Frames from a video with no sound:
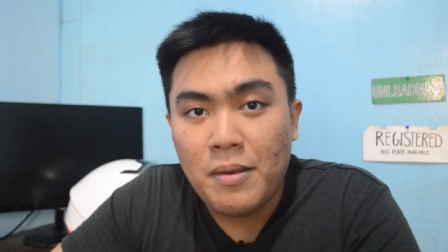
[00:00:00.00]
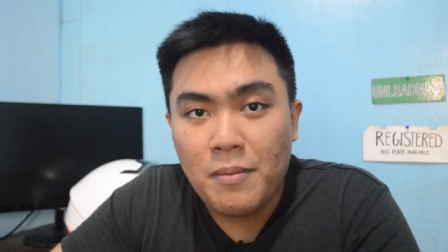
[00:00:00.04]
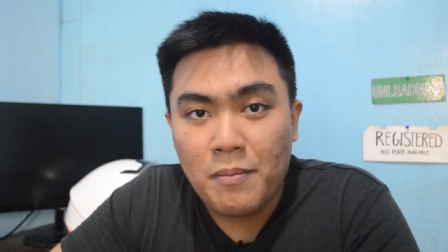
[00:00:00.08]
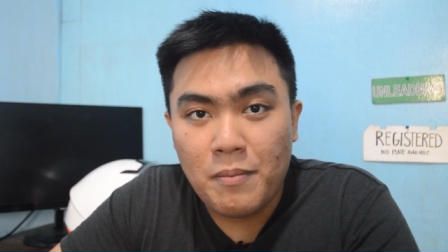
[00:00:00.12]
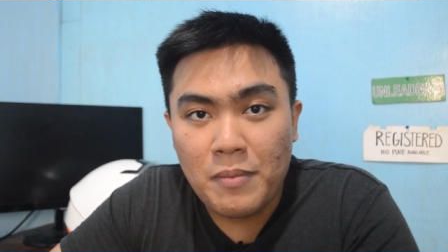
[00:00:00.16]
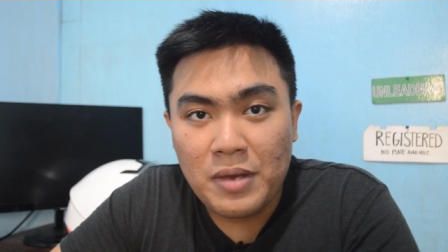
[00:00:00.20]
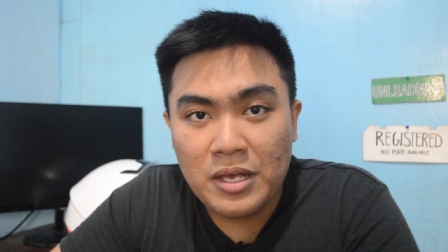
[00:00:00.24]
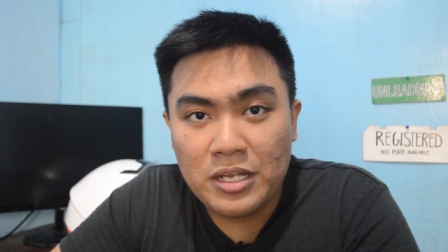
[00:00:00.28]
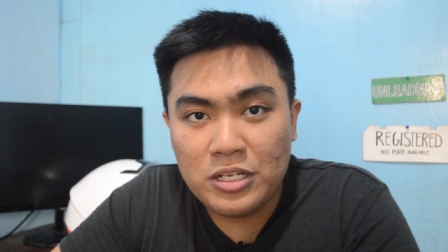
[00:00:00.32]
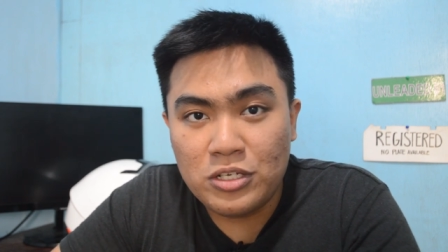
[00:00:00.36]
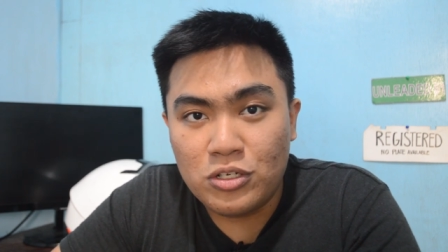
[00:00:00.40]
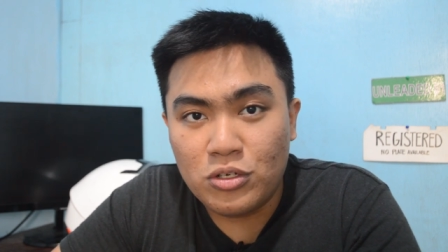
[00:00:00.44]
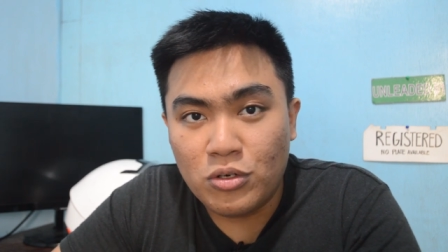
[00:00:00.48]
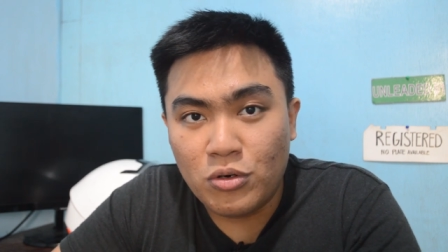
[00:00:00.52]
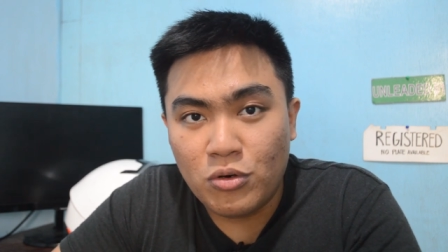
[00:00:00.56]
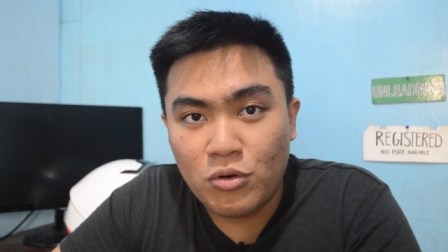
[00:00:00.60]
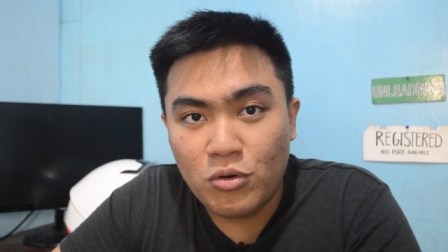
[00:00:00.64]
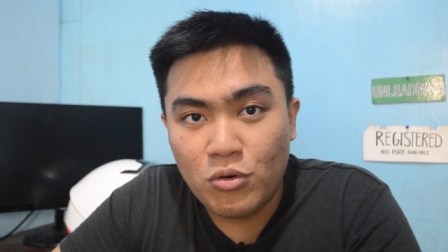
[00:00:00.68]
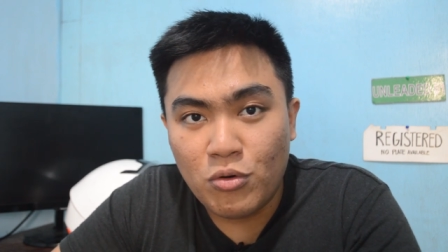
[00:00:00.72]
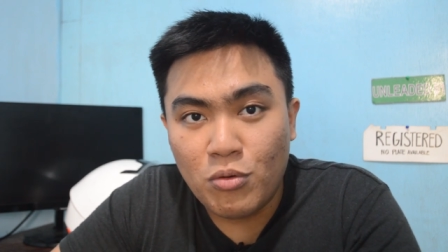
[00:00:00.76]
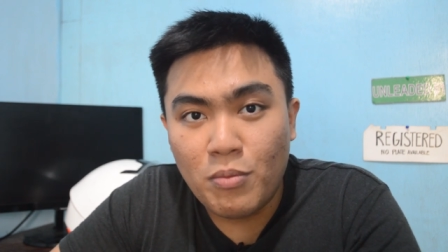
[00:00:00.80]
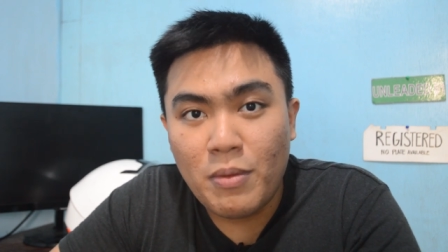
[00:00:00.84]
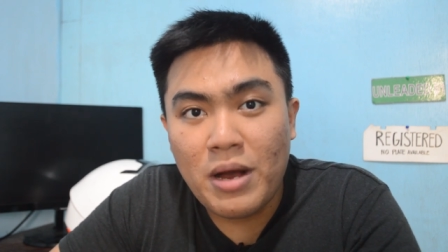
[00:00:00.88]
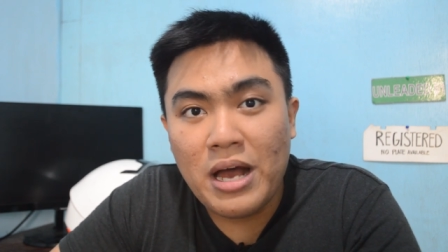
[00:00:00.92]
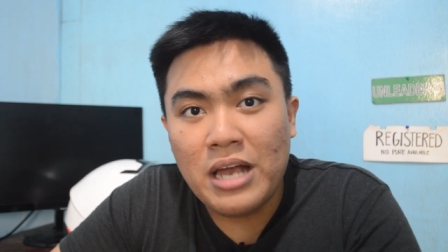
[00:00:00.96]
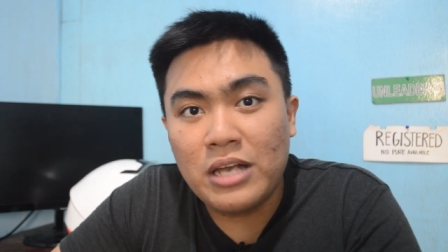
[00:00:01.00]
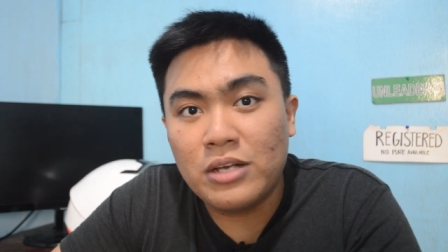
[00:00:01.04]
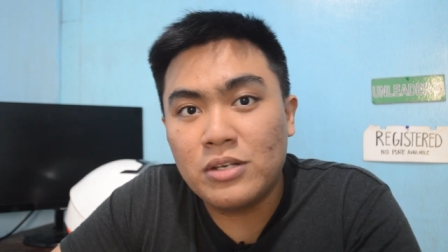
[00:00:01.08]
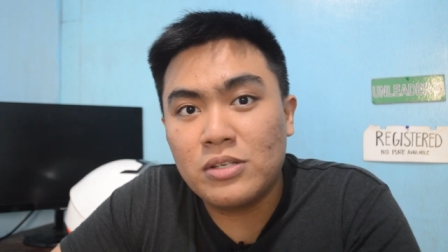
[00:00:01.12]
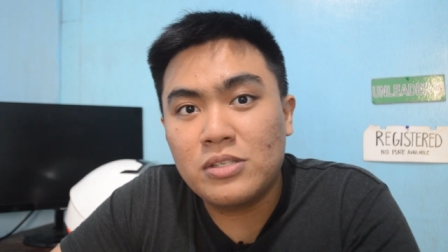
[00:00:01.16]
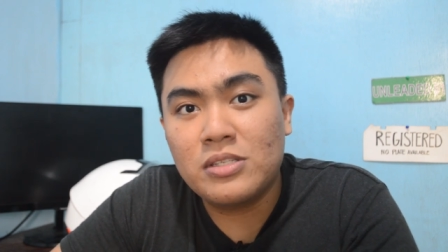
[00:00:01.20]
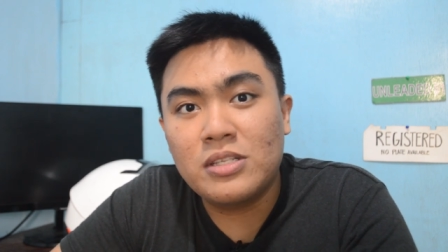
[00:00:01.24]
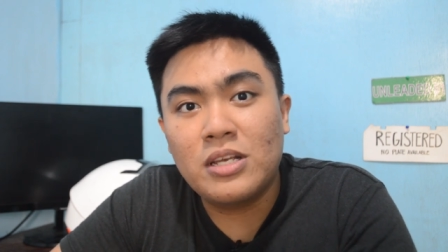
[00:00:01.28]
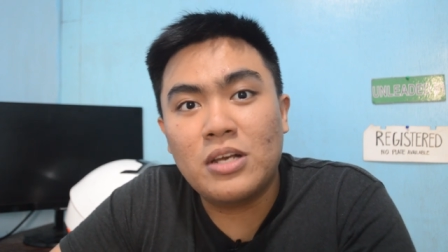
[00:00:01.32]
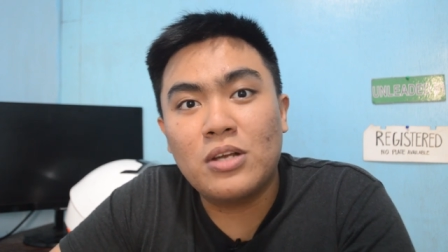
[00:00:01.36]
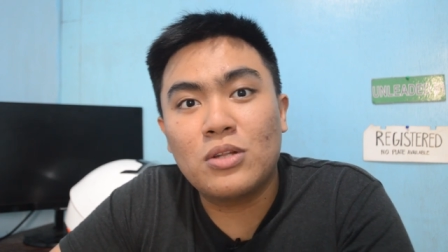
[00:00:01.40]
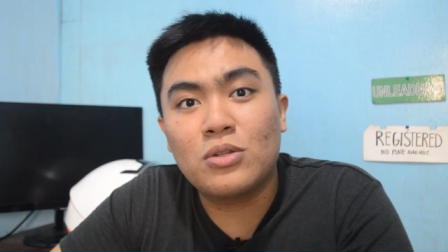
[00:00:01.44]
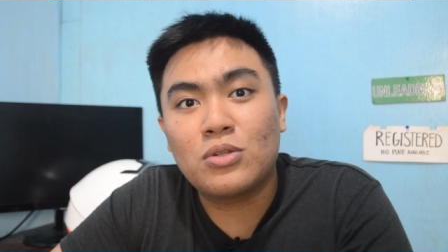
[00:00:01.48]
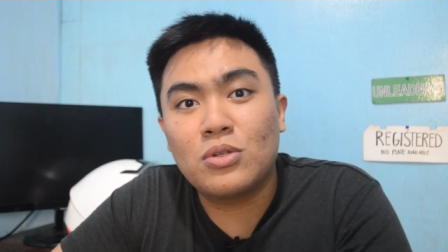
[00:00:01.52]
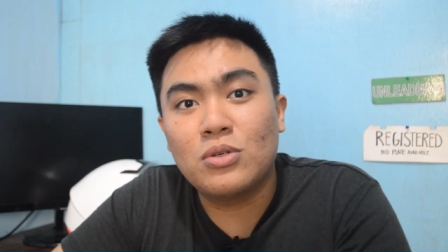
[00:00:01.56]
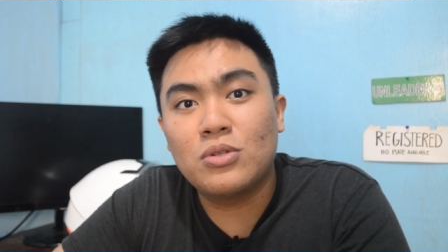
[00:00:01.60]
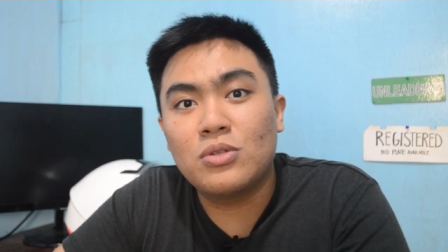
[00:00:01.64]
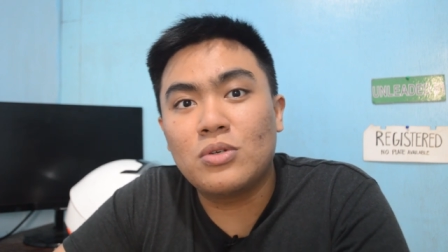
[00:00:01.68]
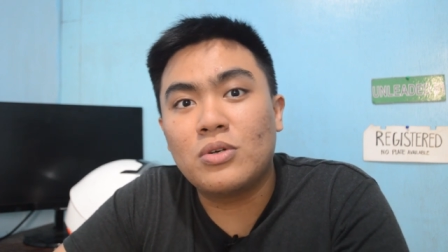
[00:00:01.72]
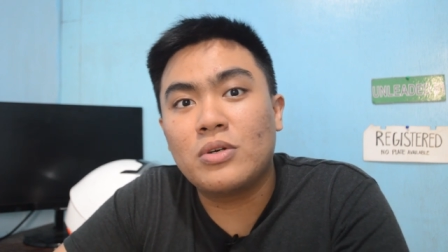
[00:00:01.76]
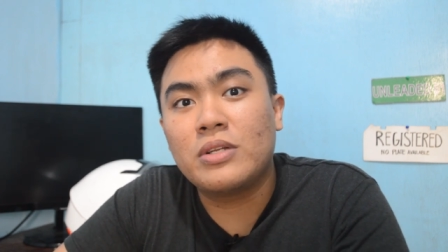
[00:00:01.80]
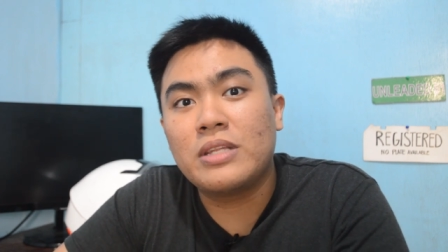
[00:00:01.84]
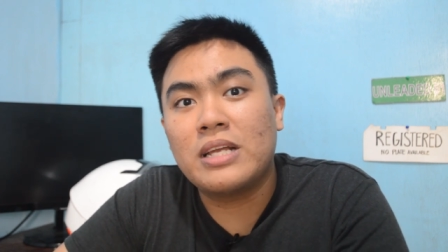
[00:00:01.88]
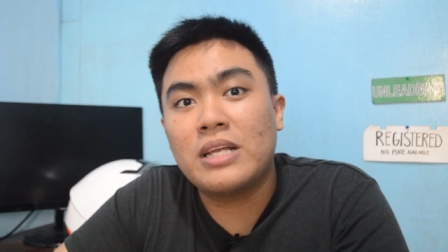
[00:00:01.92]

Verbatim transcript: medyo umayos na yung tunog